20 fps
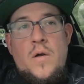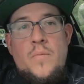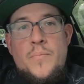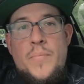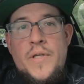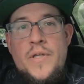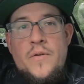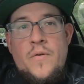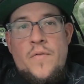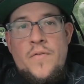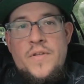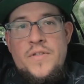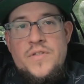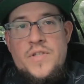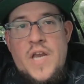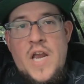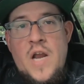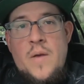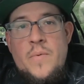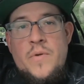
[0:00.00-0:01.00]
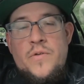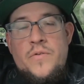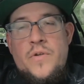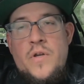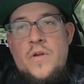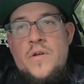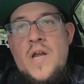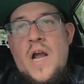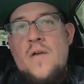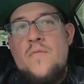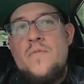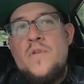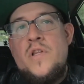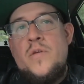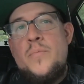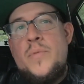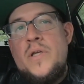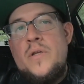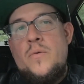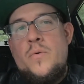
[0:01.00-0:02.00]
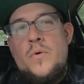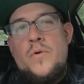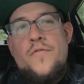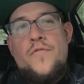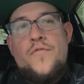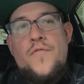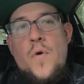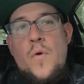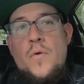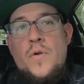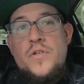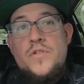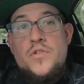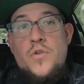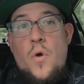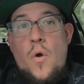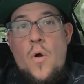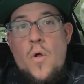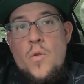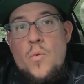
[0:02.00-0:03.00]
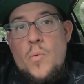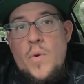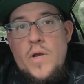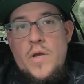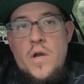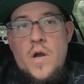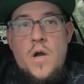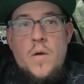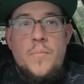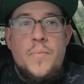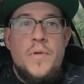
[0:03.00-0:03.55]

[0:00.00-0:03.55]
being on this camera, you know, not really being able to focus all the way up,